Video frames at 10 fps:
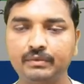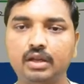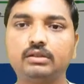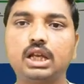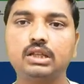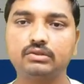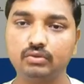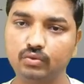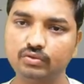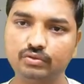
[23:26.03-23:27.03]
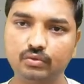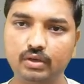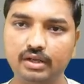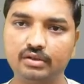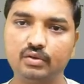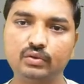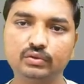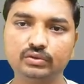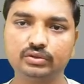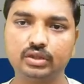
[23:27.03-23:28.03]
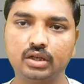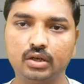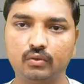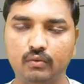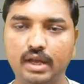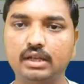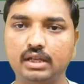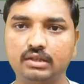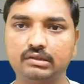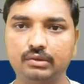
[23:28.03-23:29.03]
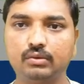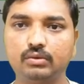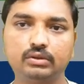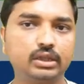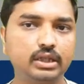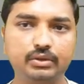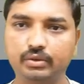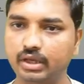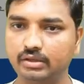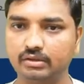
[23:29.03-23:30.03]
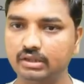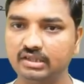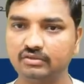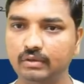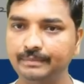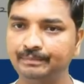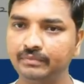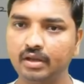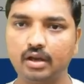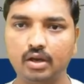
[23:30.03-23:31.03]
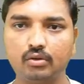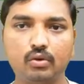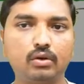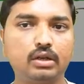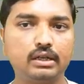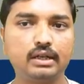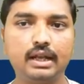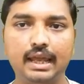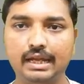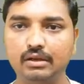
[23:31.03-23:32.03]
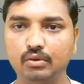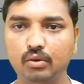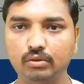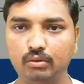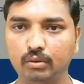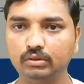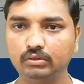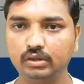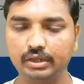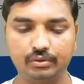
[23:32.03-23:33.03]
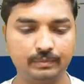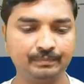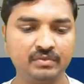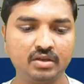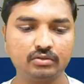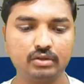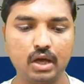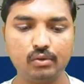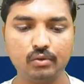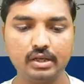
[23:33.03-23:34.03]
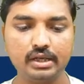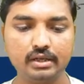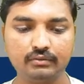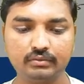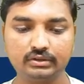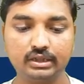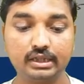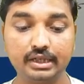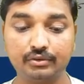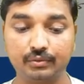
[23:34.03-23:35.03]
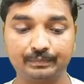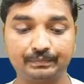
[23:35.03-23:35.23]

there is no student whose weight is equal to 32 kg. That's why I have not written any dot on 32. So now look at here for 32,